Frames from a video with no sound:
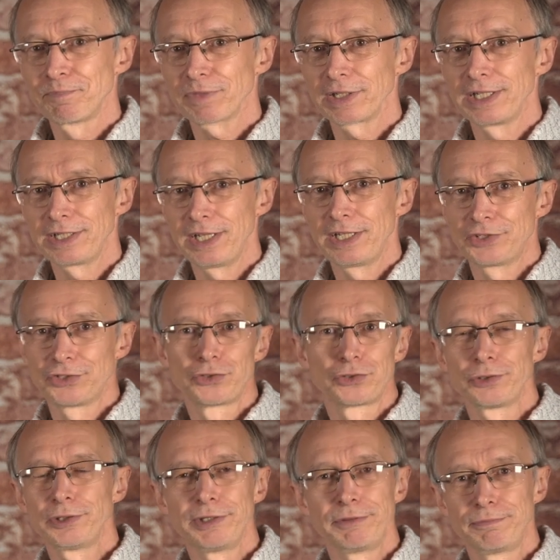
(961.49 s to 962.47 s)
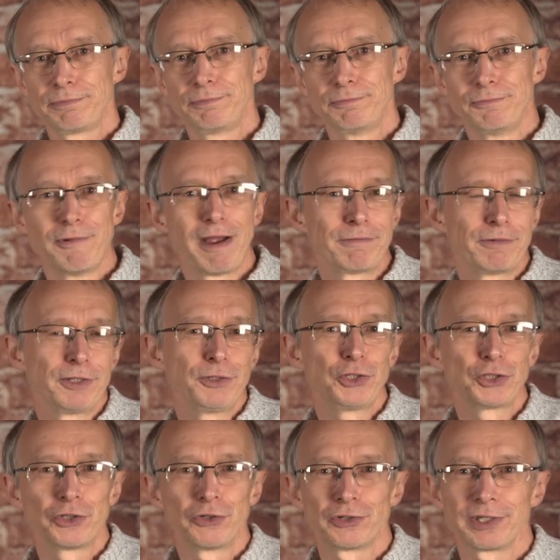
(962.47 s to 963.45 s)
It's truly
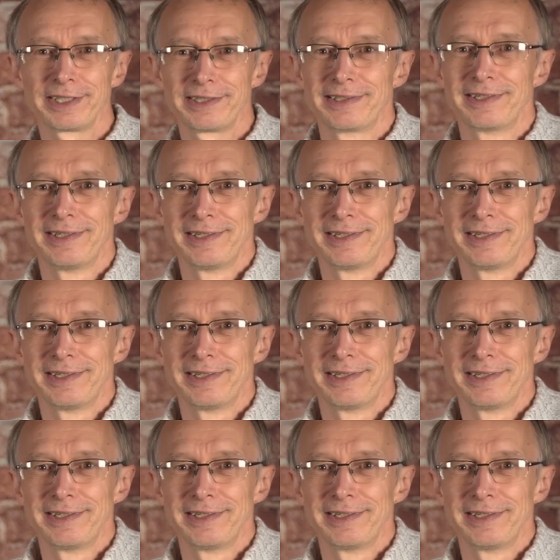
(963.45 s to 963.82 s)
revolutionary.